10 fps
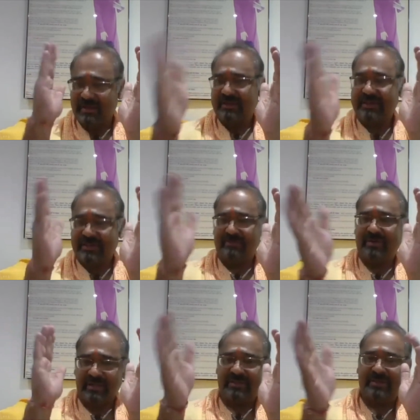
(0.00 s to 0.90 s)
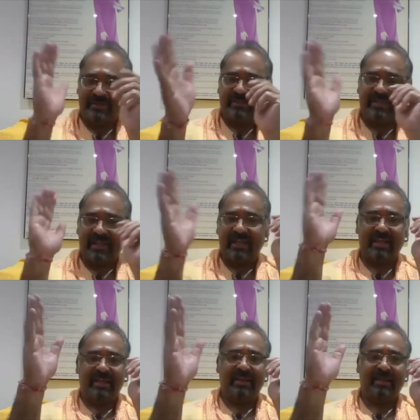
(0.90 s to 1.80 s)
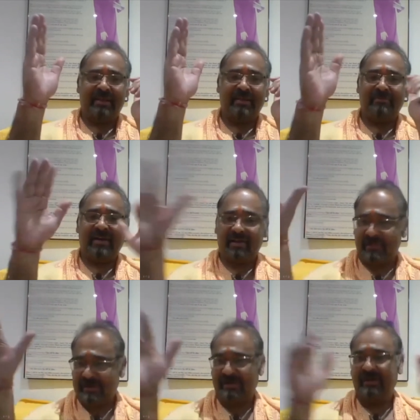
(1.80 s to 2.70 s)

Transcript: determination, the same level,